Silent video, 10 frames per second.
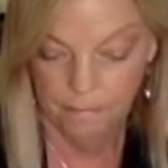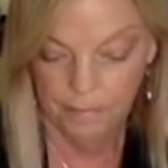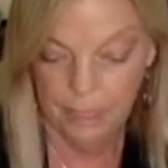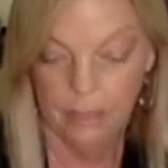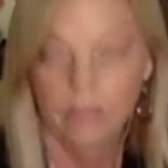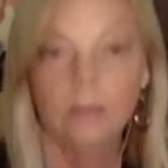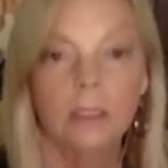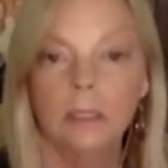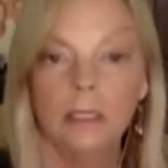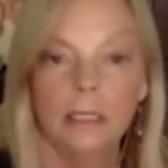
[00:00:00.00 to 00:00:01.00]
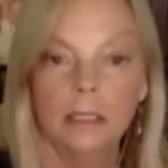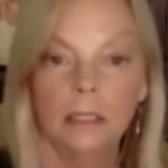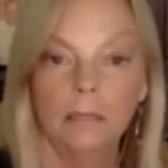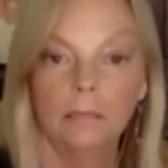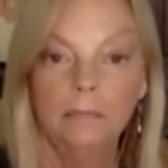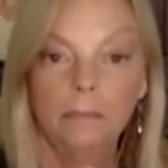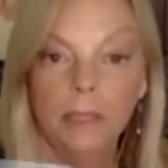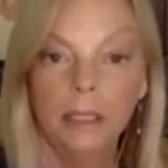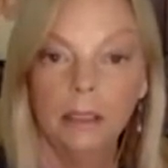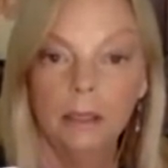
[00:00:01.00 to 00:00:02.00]
He knows he's in deep,
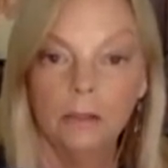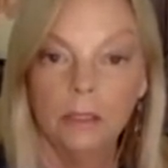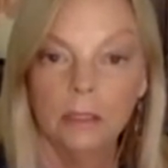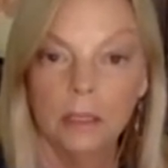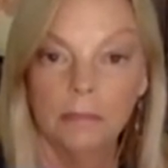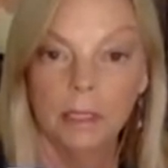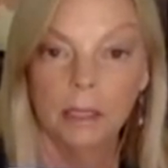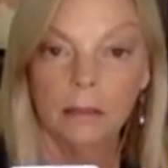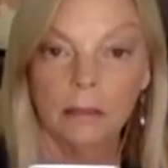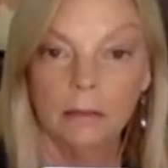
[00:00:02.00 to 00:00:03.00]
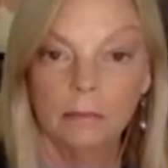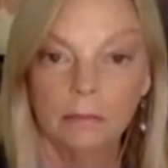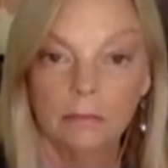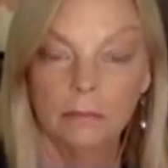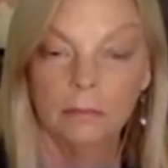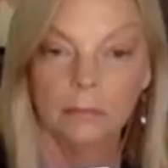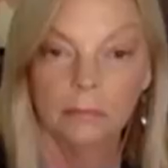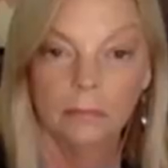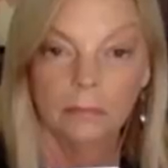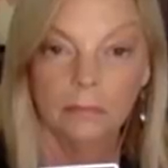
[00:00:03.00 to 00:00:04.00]
and he knows he's up against
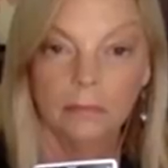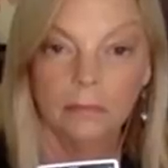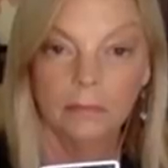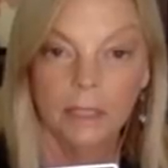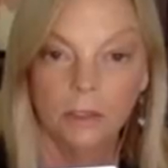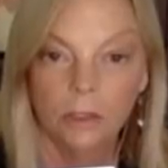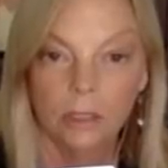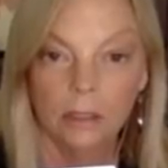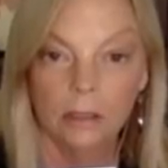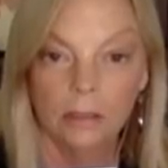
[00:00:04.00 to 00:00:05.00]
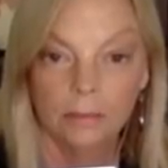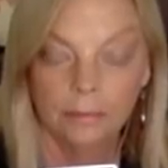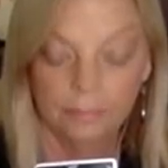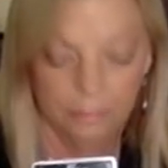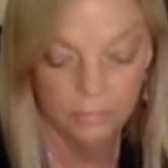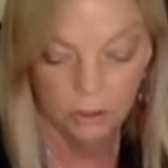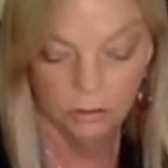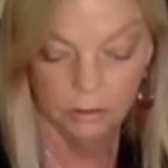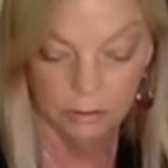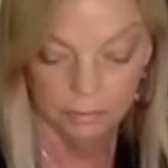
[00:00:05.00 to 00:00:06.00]
the tricks of
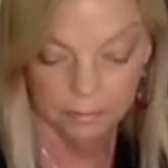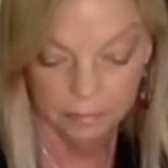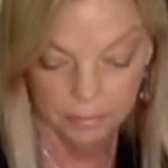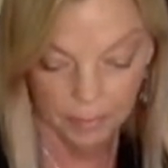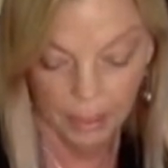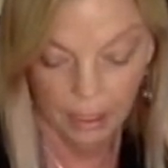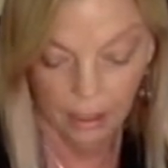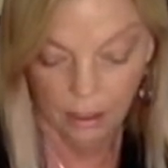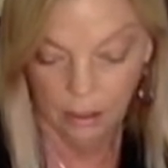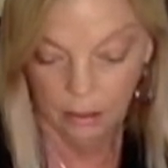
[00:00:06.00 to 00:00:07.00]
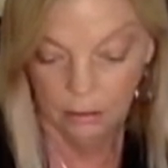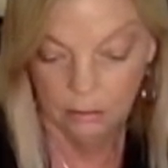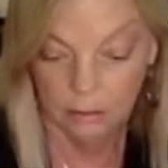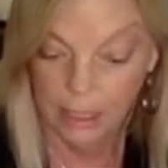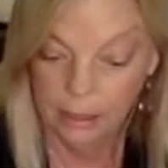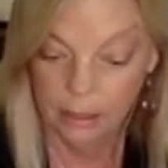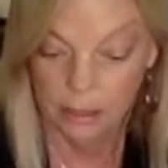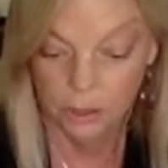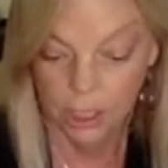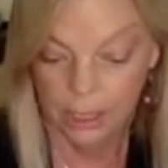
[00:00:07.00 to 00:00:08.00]
you-know-who. And he's
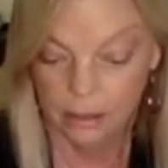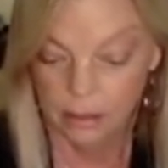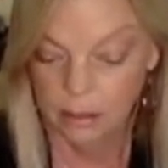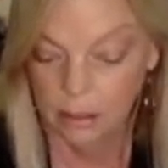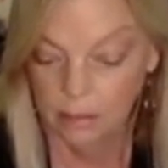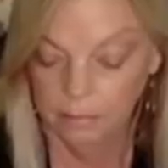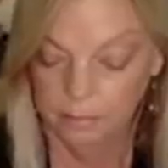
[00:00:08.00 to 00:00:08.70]
in chains, isn't he?